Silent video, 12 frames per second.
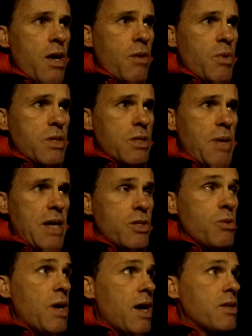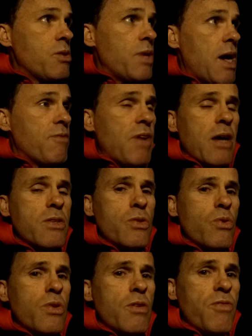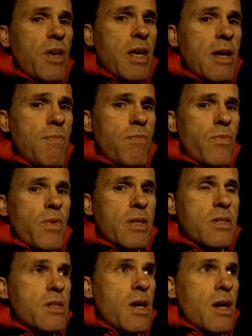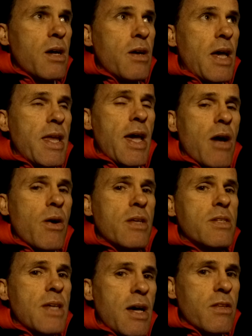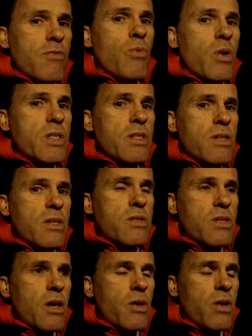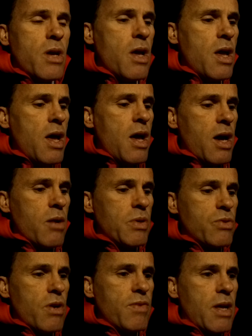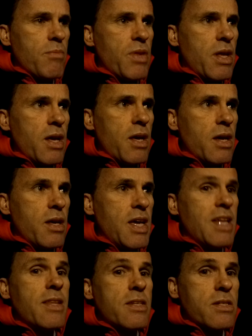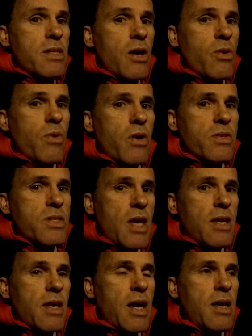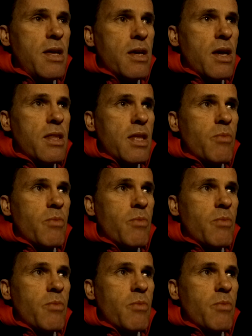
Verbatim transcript: which is about two hour, two and a half hours north of here. It's uh, an hour south of Washington, so uh, we're driving up there in the snow on Sunday, and